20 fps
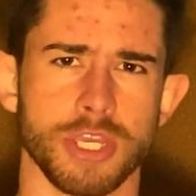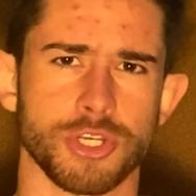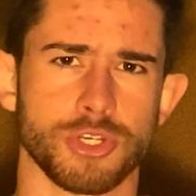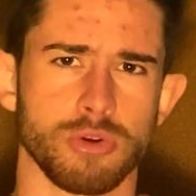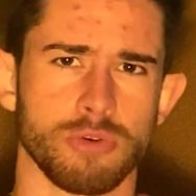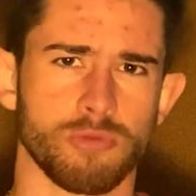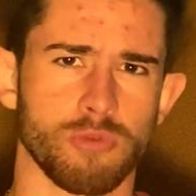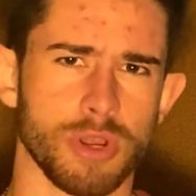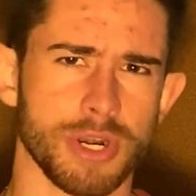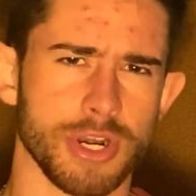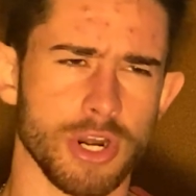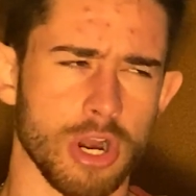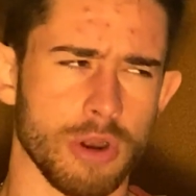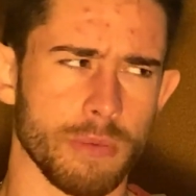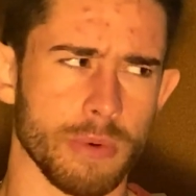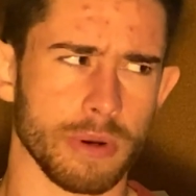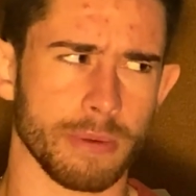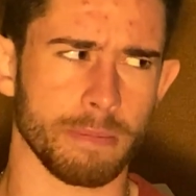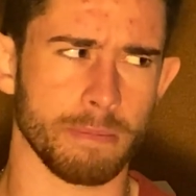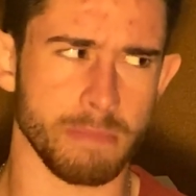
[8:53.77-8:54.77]
the issue of what an
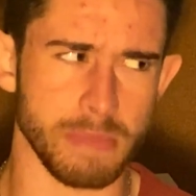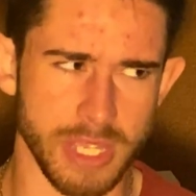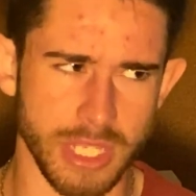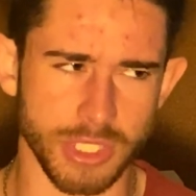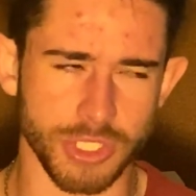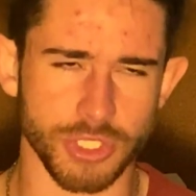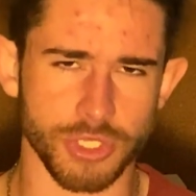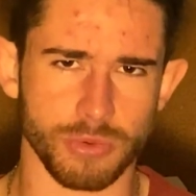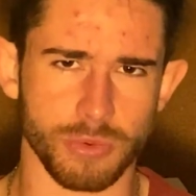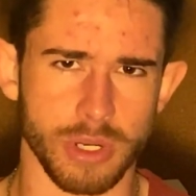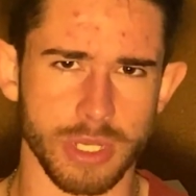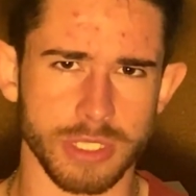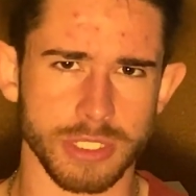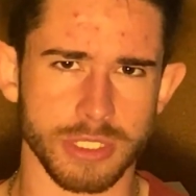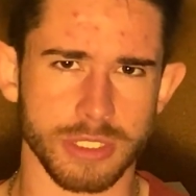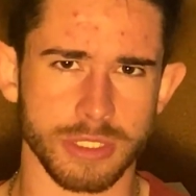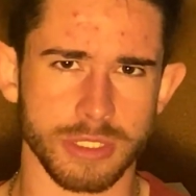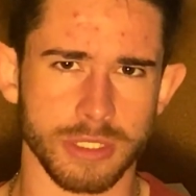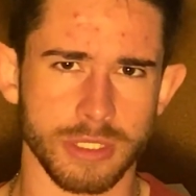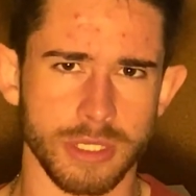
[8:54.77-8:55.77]
artwork means to
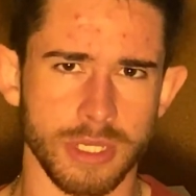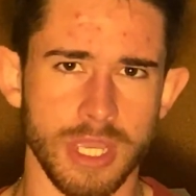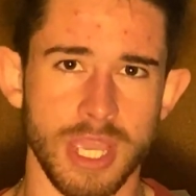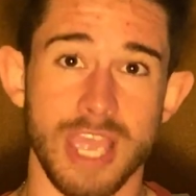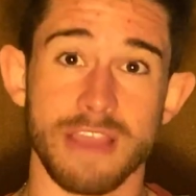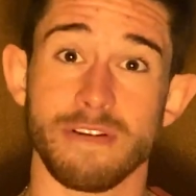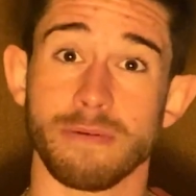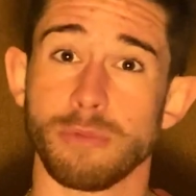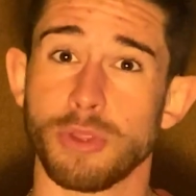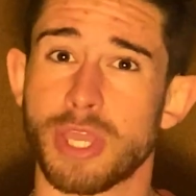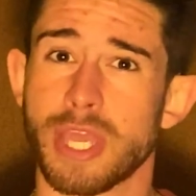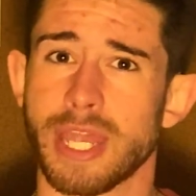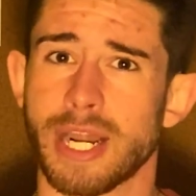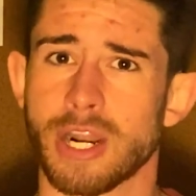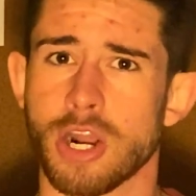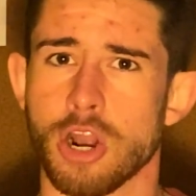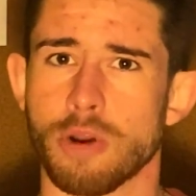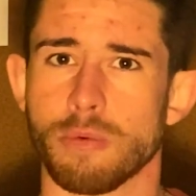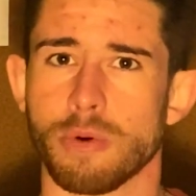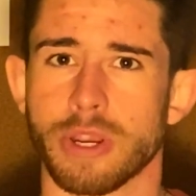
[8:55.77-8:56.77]
us. If I'm looking at
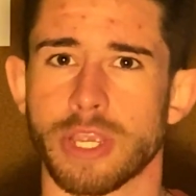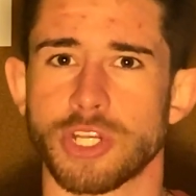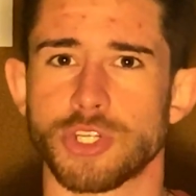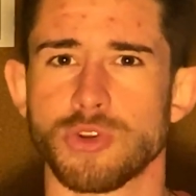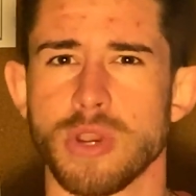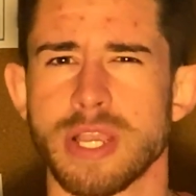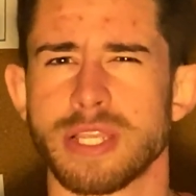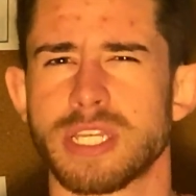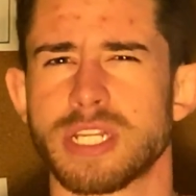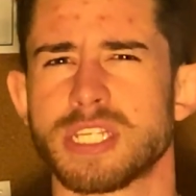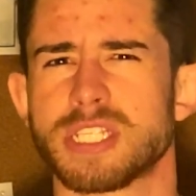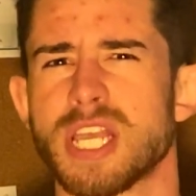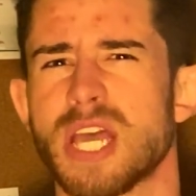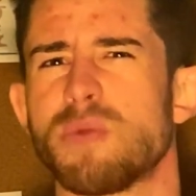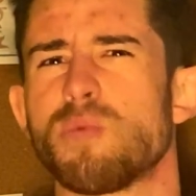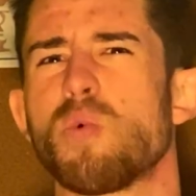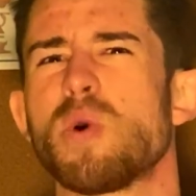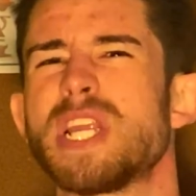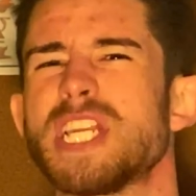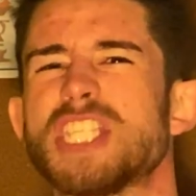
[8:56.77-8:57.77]
an artwork and trying to
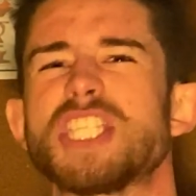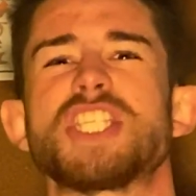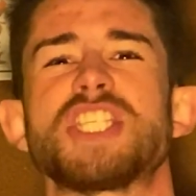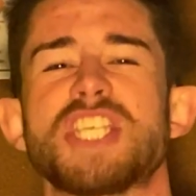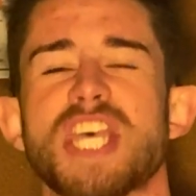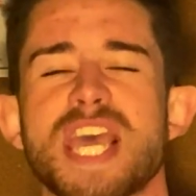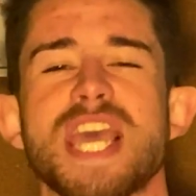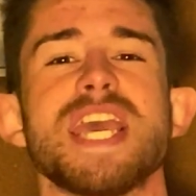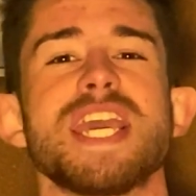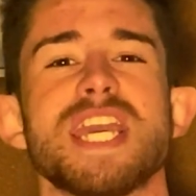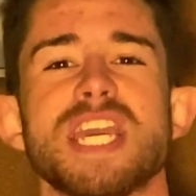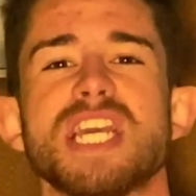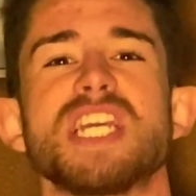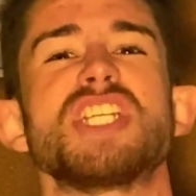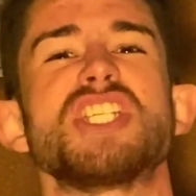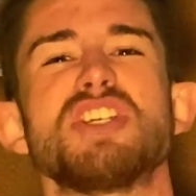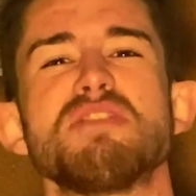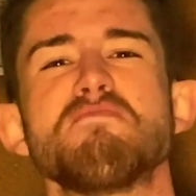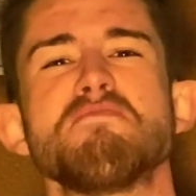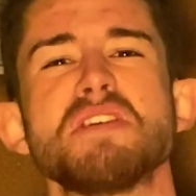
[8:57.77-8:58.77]
decide what it's
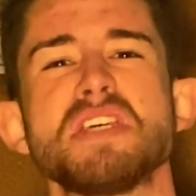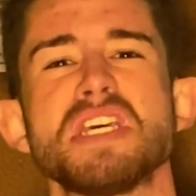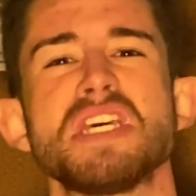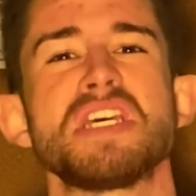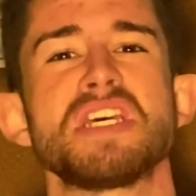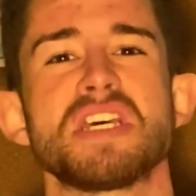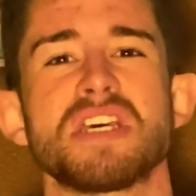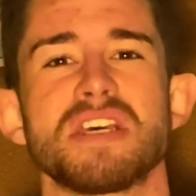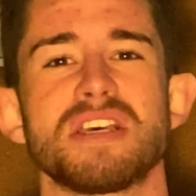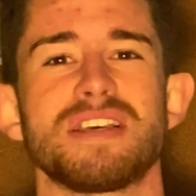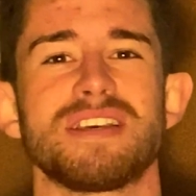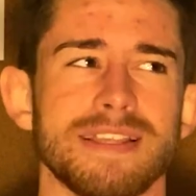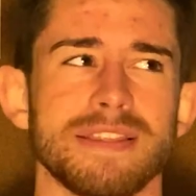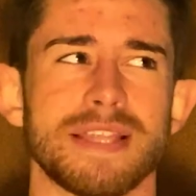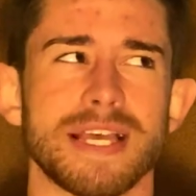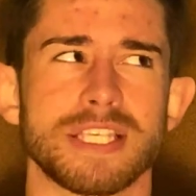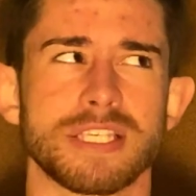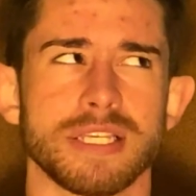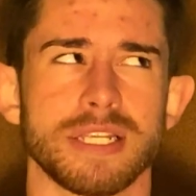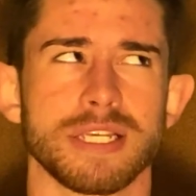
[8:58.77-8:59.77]
saying to me,
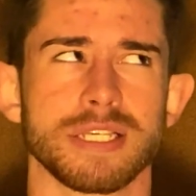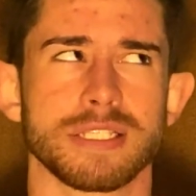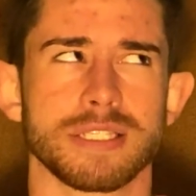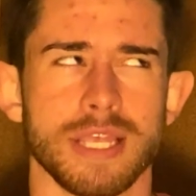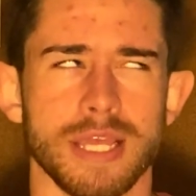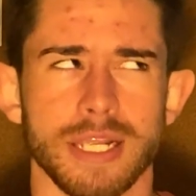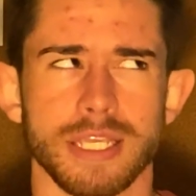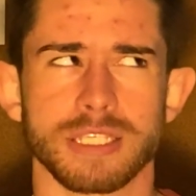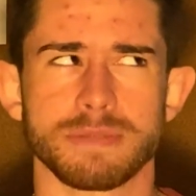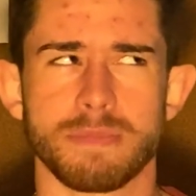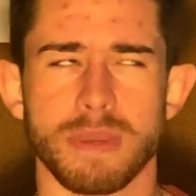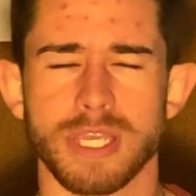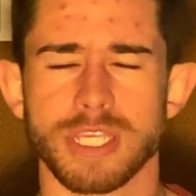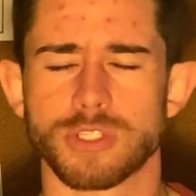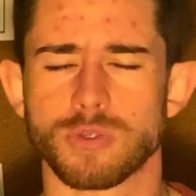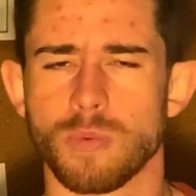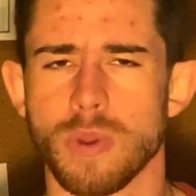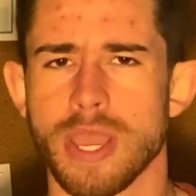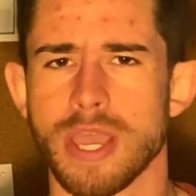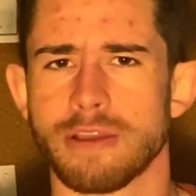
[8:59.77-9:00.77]
that's an
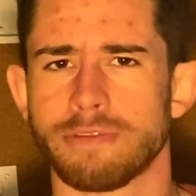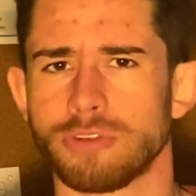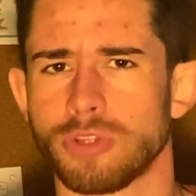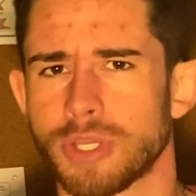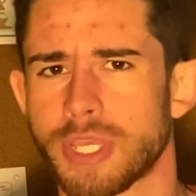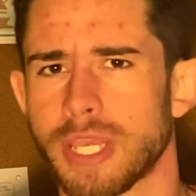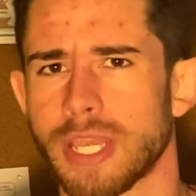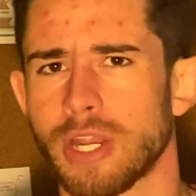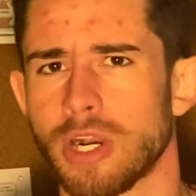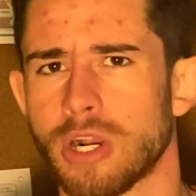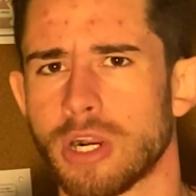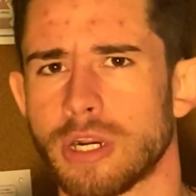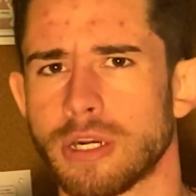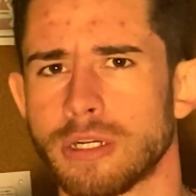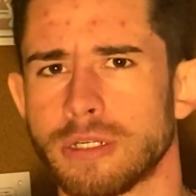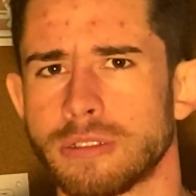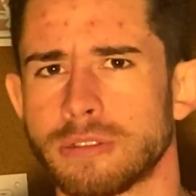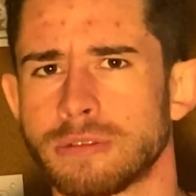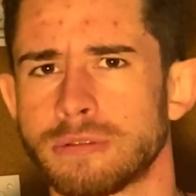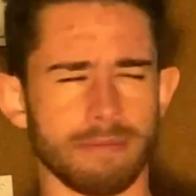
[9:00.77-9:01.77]
aesthetics-based way of looking at
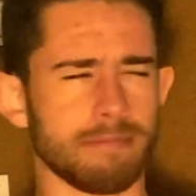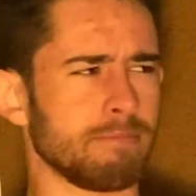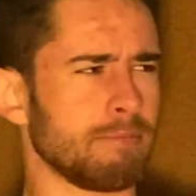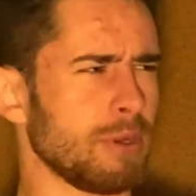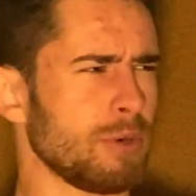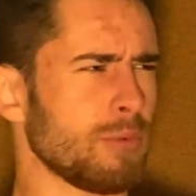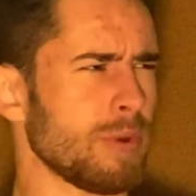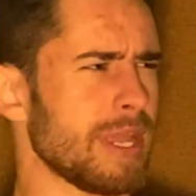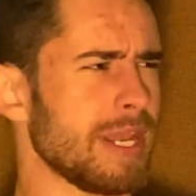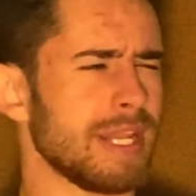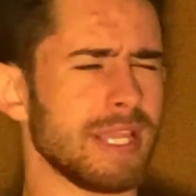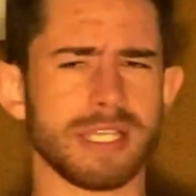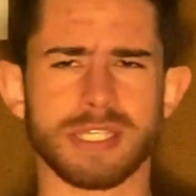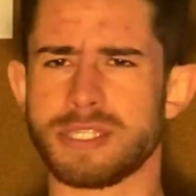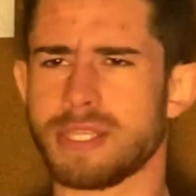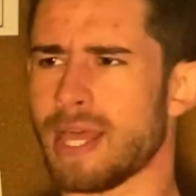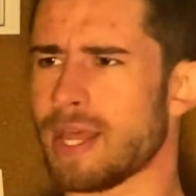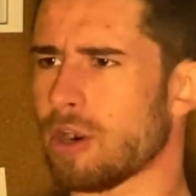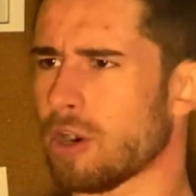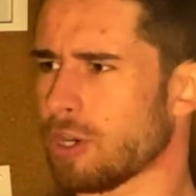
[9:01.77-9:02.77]
art. But wait,
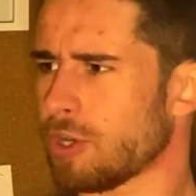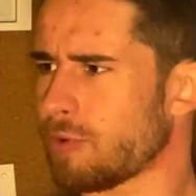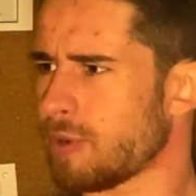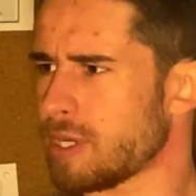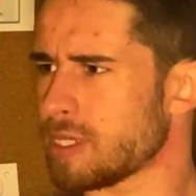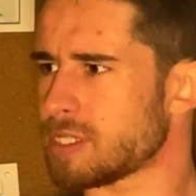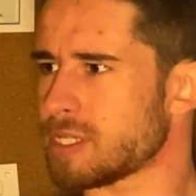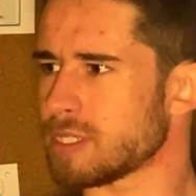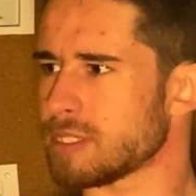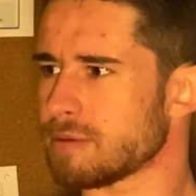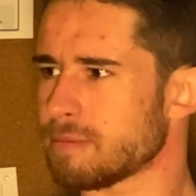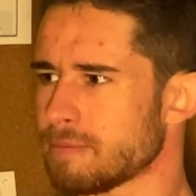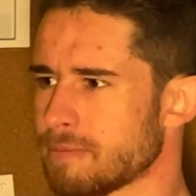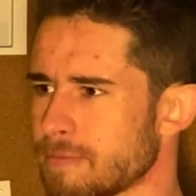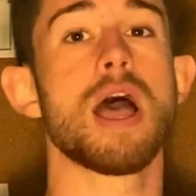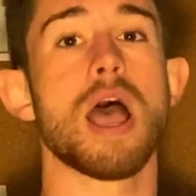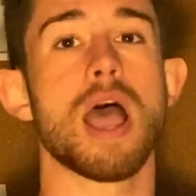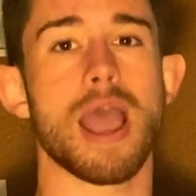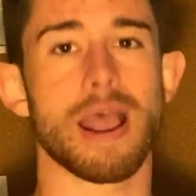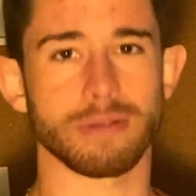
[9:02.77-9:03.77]
isn't that art criticism?
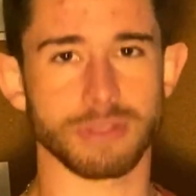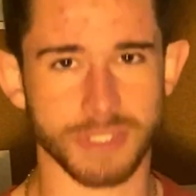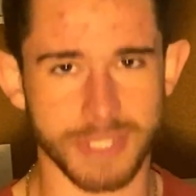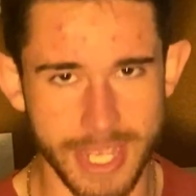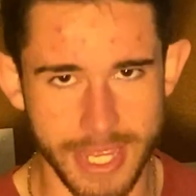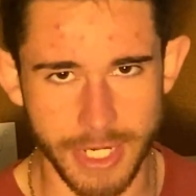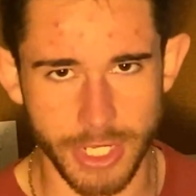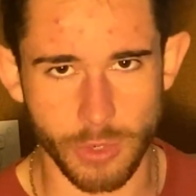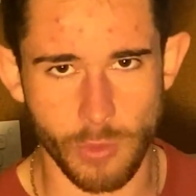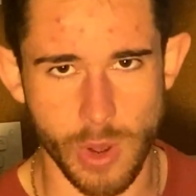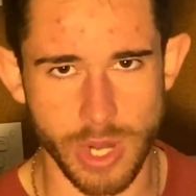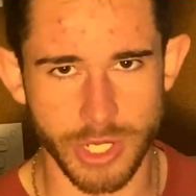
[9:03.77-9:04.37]
Outstanding